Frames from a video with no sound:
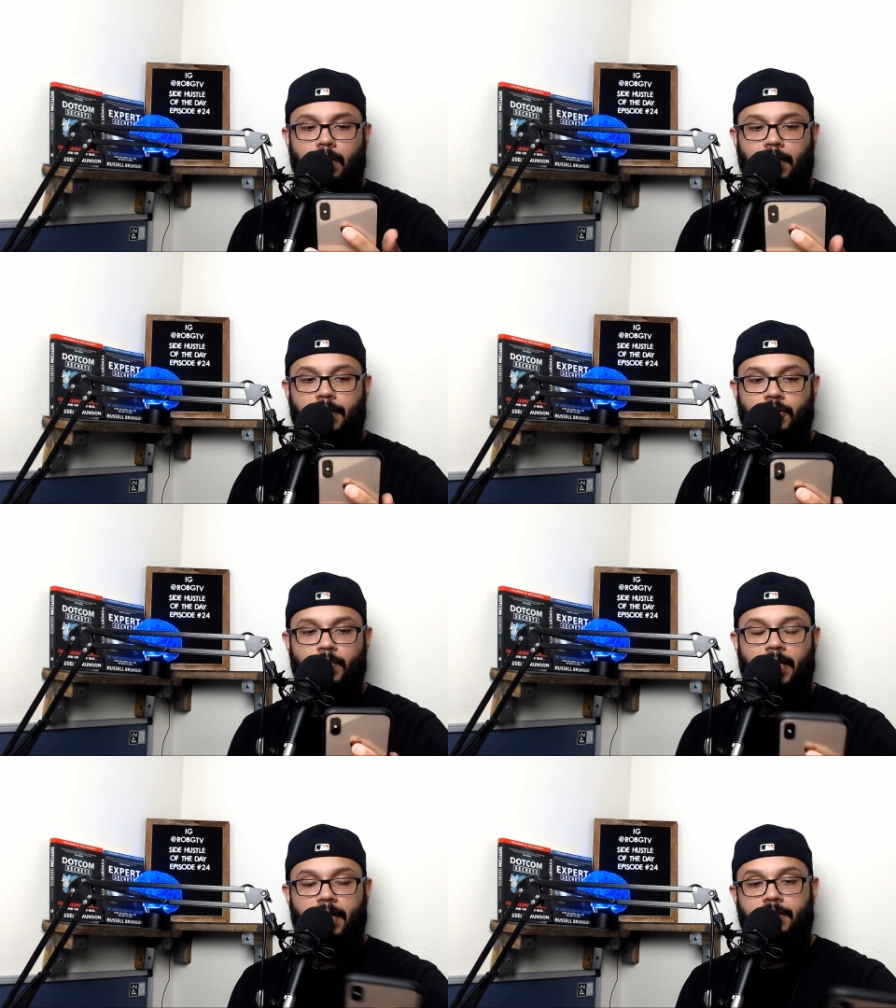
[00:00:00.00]
I got to ship
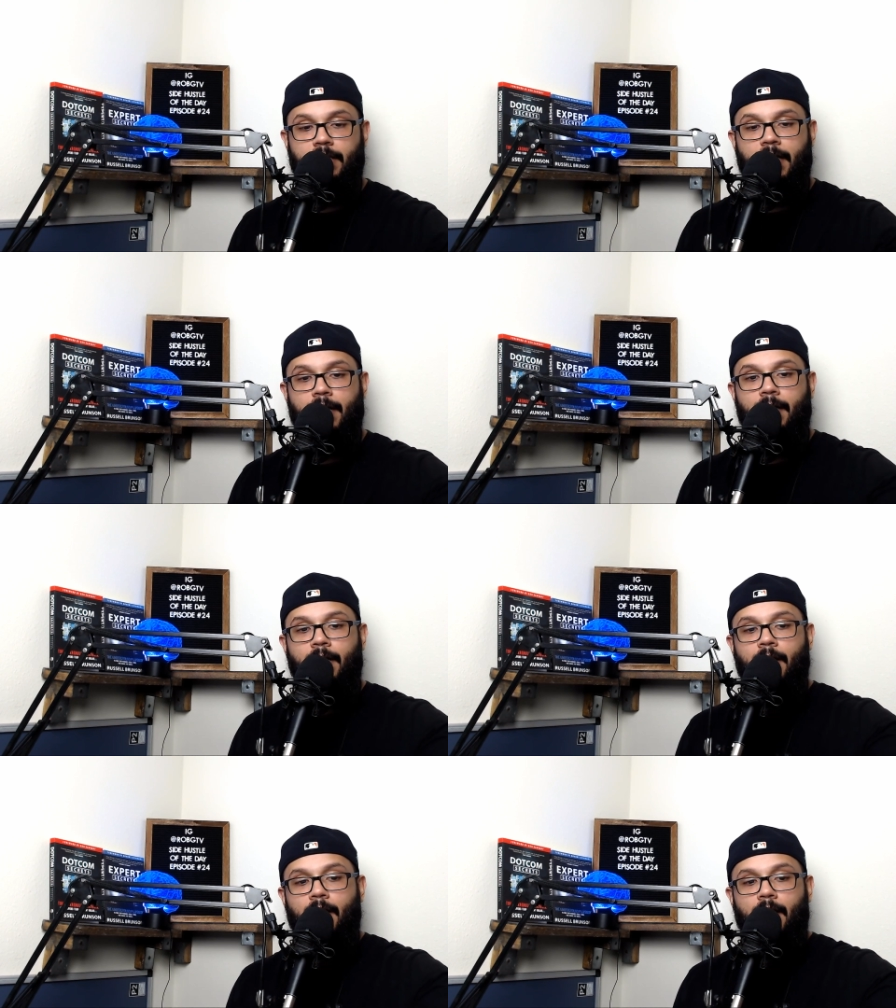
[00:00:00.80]
that out today.
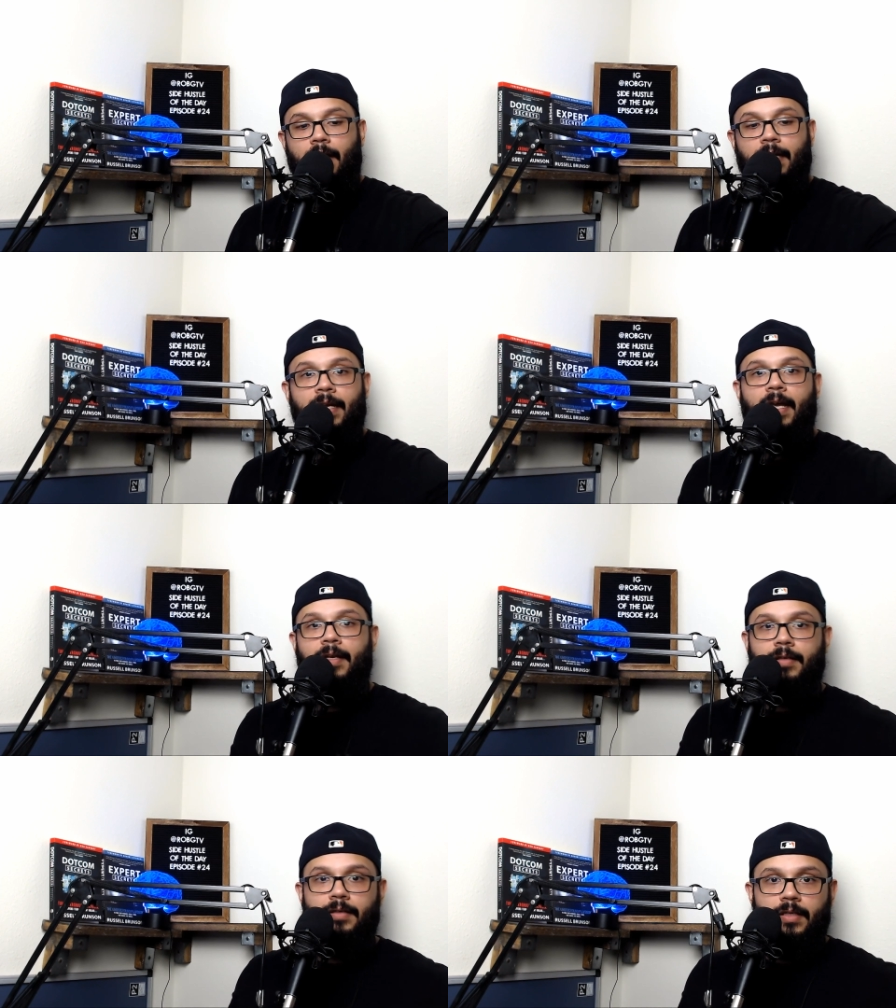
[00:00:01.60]
And again,